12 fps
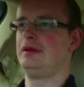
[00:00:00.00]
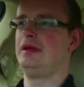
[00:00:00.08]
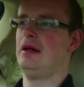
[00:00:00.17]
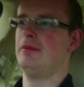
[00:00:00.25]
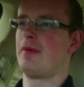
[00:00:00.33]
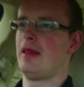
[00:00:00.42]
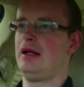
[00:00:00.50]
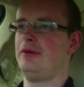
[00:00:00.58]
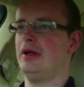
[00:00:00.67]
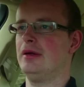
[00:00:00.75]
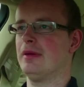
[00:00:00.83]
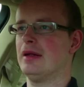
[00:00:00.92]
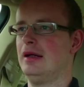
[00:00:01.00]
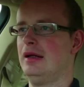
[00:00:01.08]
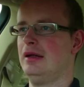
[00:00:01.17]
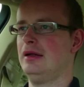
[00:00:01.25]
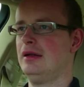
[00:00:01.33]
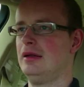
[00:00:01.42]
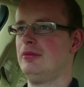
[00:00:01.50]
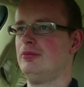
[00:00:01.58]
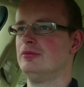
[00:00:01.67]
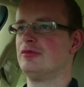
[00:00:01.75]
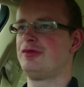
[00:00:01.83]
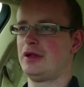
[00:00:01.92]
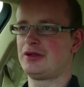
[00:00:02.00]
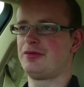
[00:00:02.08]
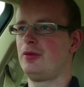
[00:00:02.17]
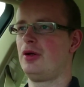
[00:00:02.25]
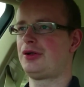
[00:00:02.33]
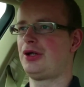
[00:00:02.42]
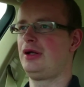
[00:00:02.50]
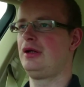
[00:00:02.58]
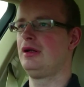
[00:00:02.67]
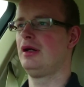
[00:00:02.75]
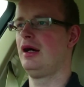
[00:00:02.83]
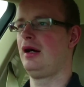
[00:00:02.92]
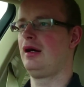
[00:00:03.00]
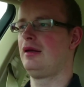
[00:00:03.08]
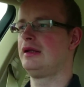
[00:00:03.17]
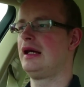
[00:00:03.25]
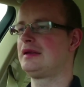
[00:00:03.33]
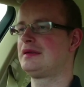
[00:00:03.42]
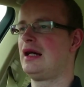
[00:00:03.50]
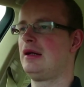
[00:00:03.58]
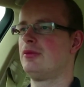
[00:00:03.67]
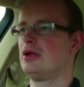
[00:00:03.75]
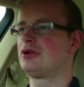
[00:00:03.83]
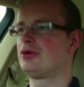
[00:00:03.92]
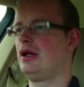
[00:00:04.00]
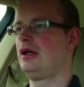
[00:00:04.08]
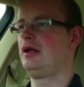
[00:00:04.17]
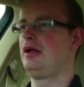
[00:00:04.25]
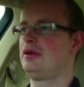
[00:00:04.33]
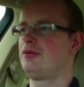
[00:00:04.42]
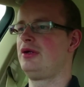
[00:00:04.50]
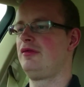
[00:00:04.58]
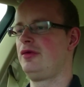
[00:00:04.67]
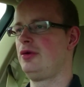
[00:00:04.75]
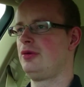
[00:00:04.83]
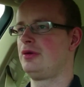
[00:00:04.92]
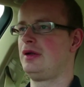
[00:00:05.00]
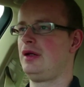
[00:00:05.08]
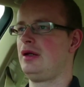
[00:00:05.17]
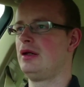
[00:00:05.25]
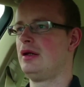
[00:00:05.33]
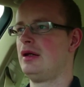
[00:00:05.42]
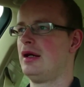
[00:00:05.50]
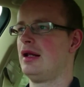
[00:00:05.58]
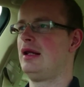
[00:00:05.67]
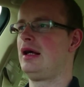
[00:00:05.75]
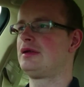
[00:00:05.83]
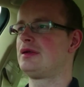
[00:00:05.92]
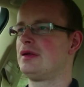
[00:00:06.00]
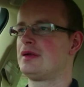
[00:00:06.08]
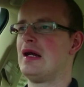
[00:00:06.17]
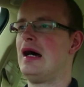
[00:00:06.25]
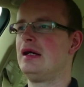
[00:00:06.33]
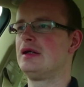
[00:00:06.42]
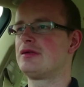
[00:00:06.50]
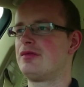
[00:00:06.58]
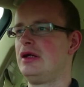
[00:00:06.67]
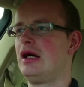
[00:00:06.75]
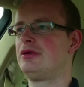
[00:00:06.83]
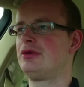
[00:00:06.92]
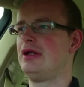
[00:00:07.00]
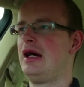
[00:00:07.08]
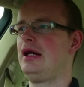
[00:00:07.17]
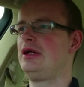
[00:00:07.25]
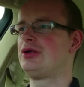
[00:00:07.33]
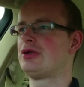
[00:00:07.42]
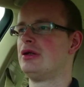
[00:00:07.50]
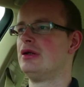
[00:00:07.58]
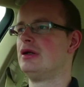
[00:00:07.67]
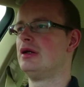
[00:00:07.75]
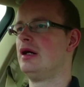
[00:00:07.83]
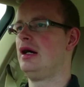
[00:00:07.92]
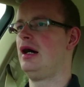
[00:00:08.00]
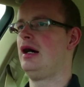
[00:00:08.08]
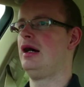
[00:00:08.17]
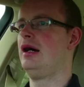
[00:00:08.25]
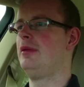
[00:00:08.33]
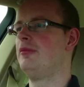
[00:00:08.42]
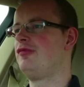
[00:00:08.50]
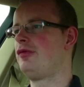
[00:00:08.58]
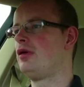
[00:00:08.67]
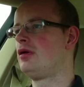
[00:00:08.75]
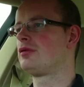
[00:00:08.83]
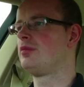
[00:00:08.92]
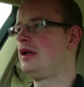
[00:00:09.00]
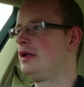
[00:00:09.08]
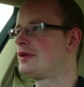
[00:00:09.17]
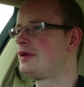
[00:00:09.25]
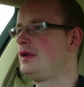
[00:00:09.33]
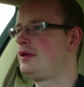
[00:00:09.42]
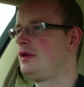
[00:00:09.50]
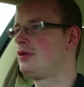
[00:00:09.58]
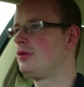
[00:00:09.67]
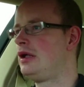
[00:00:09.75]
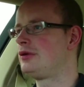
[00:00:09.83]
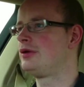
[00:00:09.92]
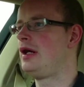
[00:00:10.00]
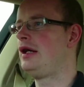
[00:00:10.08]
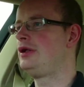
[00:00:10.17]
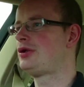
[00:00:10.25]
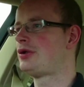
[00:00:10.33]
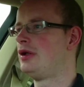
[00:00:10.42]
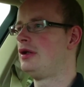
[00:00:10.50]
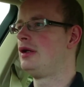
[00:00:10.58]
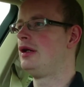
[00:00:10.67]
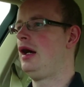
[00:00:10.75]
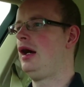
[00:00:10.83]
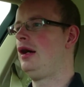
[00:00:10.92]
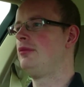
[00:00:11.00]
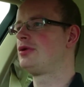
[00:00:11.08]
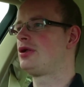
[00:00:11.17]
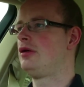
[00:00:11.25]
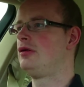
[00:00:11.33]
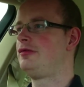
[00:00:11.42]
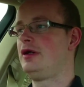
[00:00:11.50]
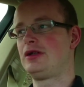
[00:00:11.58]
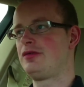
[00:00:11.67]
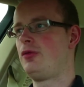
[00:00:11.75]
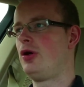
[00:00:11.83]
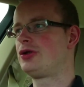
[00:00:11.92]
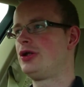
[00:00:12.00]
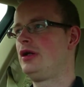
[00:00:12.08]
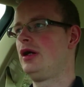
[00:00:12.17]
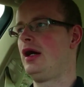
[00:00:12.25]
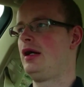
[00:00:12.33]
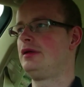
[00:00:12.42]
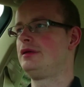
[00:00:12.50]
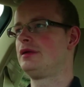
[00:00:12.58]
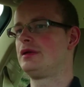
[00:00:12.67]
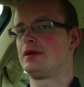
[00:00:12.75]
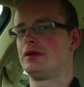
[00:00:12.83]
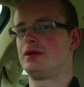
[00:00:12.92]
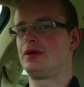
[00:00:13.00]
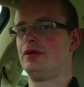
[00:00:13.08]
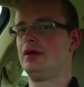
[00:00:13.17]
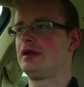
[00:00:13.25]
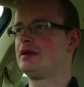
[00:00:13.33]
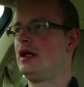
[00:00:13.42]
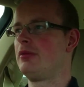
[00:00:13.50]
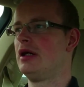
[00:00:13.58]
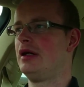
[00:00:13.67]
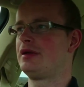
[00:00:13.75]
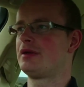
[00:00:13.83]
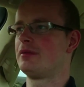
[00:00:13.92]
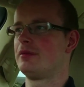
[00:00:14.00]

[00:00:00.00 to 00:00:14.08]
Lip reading: yeah, anyway, thanks for watching. Next time we'll try and review the Lexus IS300h, followed by a CT200h. So thanks for watching and see you next time, guys.